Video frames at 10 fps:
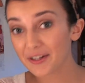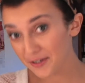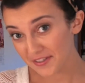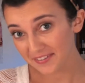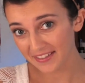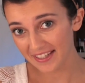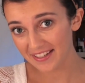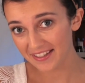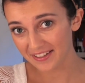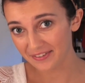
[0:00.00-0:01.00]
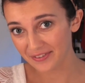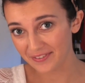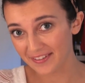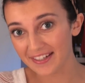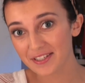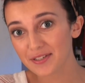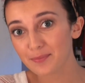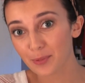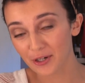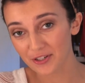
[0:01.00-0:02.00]
Here's a link if you'd like to
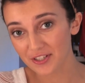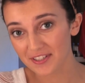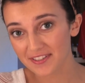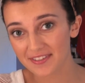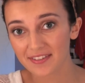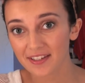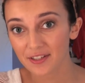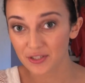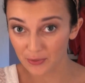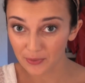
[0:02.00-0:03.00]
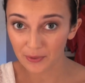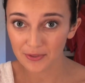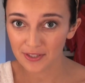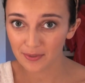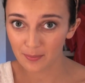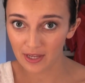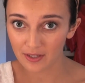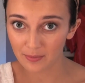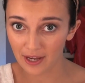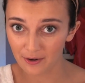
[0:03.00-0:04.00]
purchase Don't Go to the
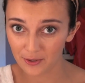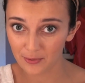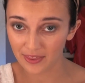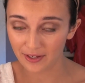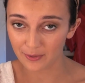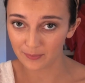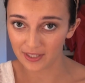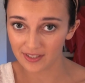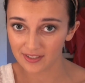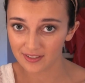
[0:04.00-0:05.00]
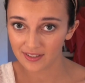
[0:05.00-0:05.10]
Makeup Counter Without Me,